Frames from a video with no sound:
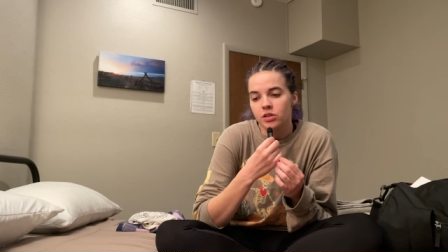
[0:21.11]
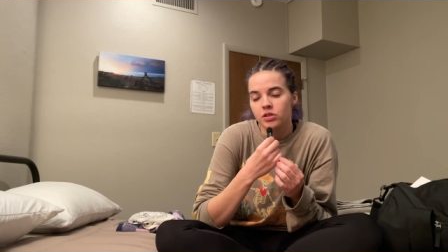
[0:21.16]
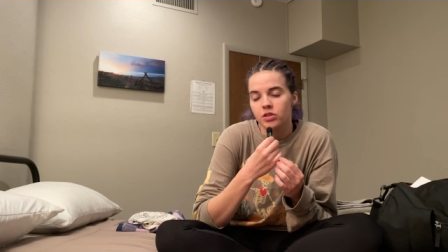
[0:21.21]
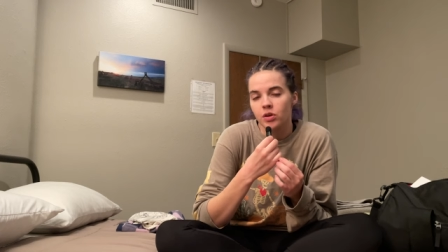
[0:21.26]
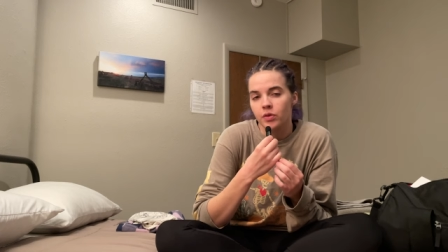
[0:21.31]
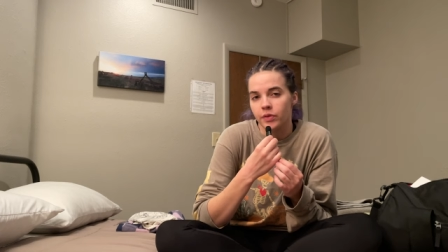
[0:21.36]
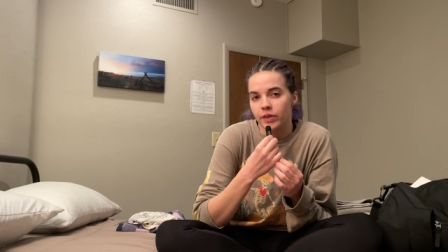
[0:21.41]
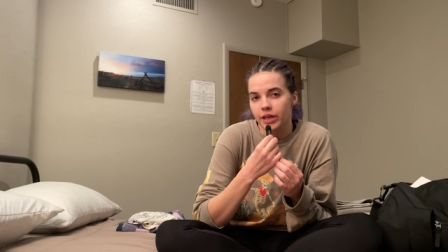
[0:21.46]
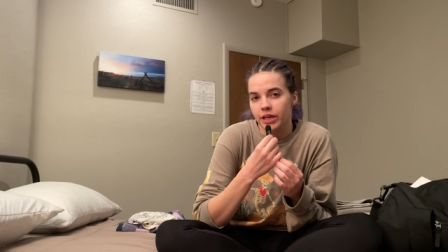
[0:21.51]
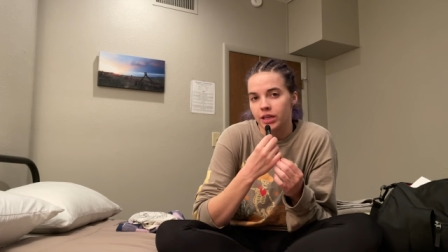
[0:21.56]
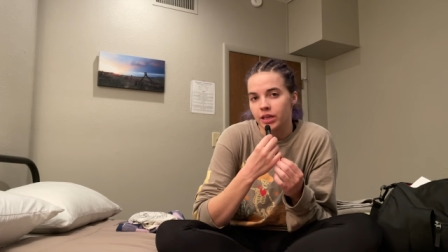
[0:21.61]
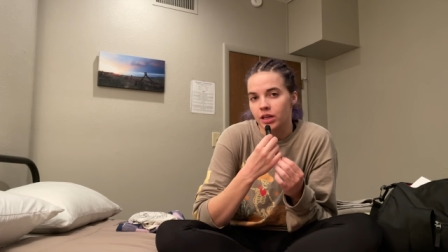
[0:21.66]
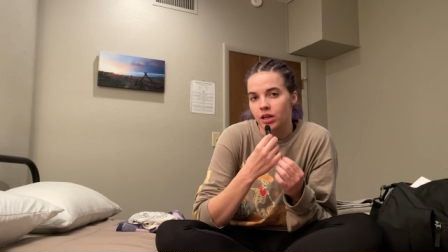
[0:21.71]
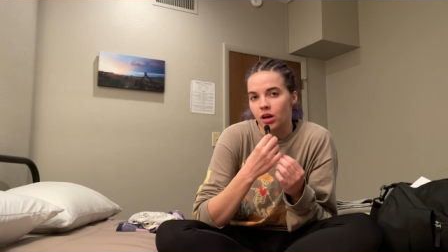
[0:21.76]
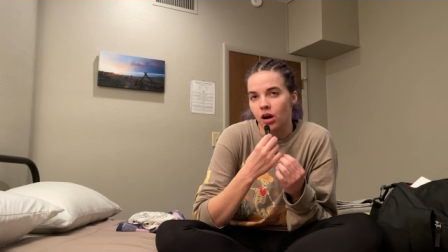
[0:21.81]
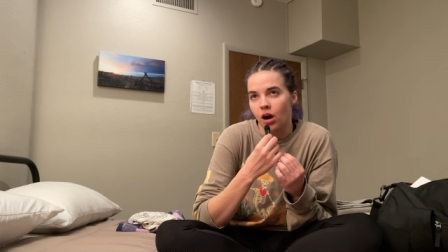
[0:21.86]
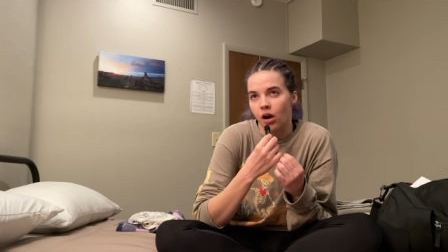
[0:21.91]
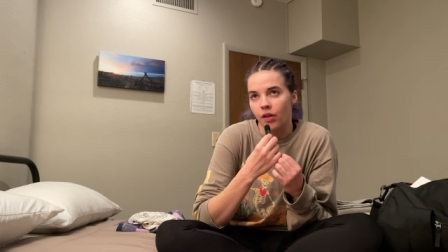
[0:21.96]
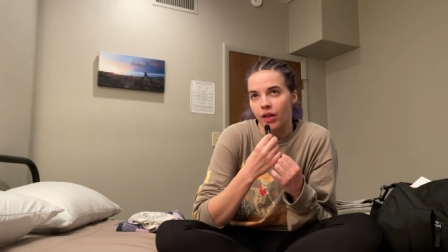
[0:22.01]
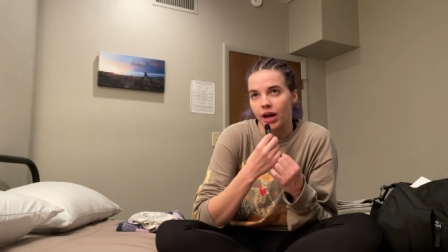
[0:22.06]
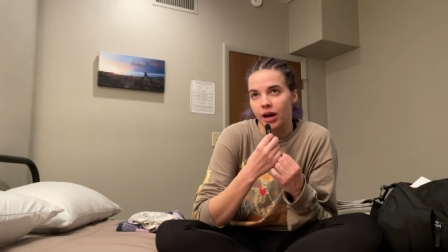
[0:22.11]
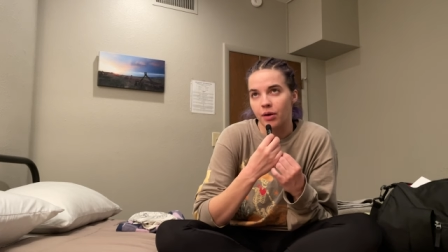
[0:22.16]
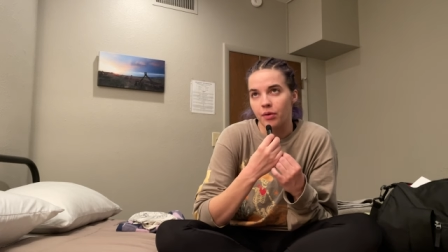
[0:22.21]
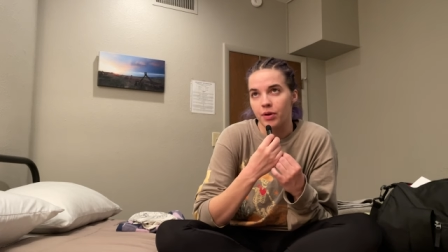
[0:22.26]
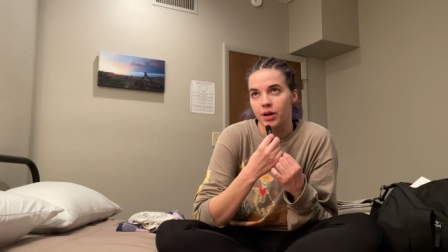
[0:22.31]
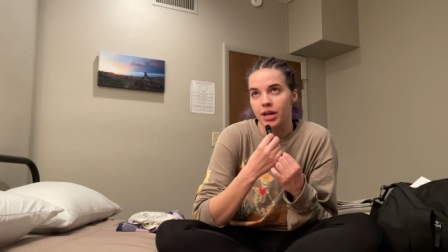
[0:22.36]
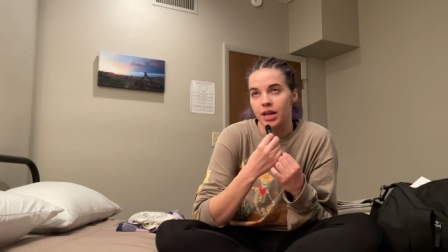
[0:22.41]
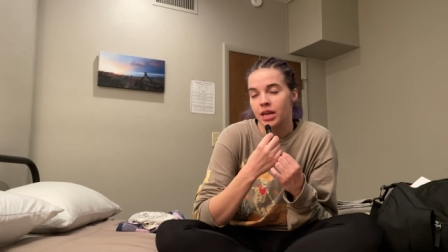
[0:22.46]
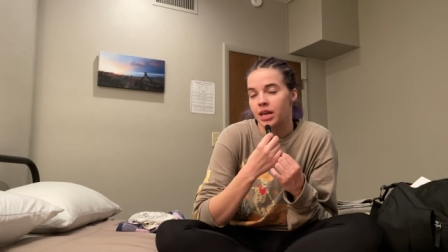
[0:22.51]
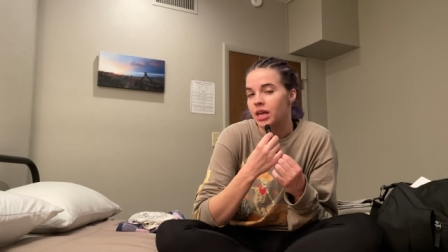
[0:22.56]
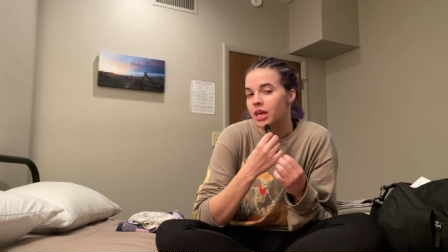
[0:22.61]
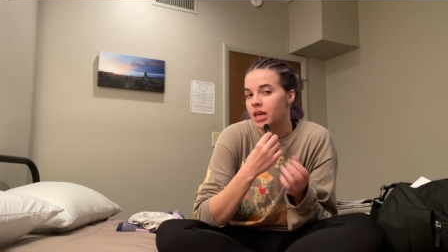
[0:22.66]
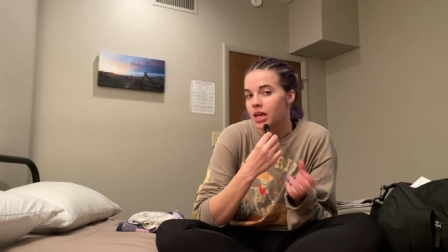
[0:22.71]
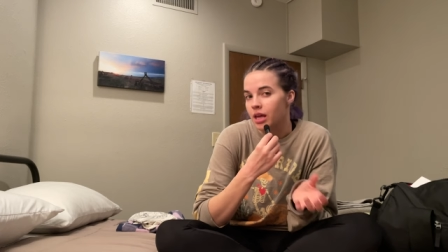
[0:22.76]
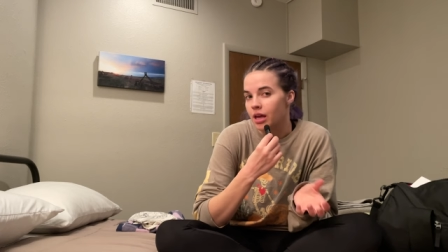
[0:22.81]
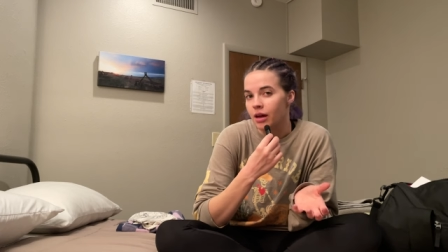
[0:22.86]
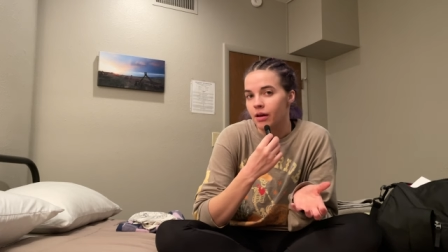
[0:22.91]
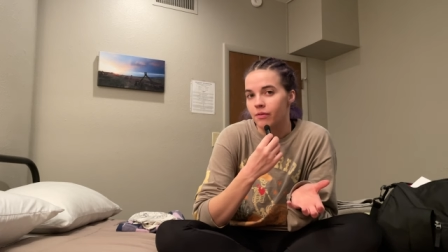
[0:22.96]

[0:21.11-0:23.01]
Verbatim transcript: so they could call out any